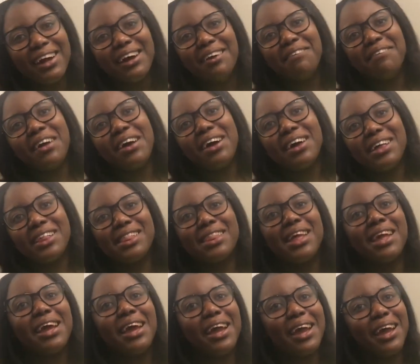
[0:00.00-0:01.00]
Rex
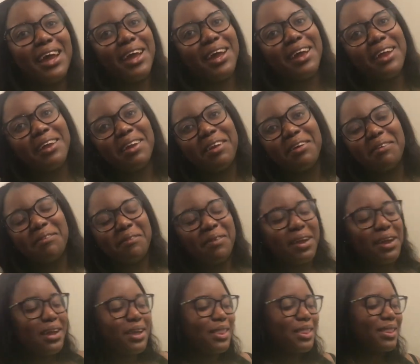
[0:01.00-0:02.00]
said it was
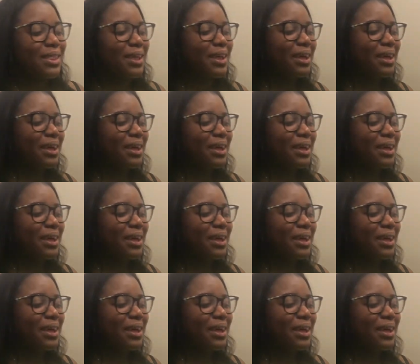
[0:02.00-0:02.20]
like a prison.